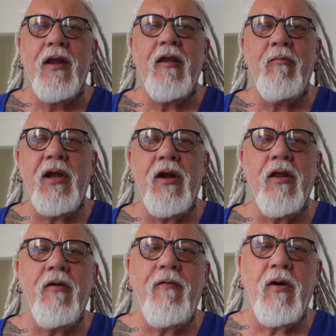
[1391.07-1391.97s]
they've been
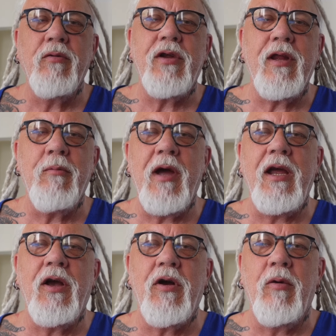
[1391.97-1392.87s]
on the phone to the
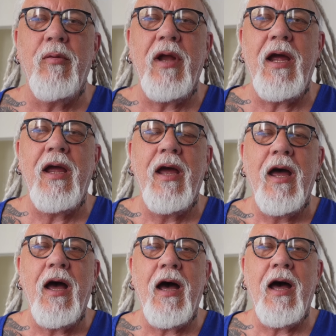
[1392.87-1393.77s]
main company
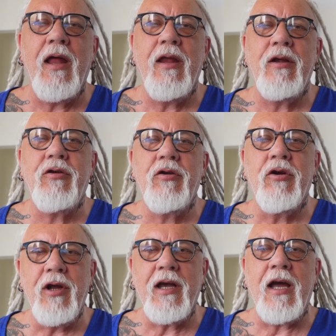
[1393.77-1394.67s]
and they're
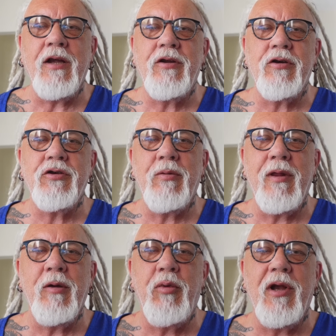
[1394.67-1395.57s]
going to get in touch
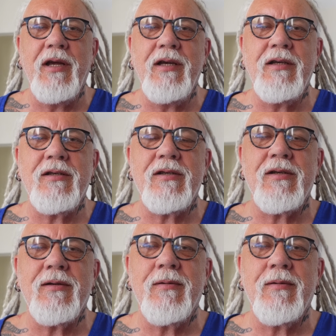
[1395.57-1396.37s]
with the police.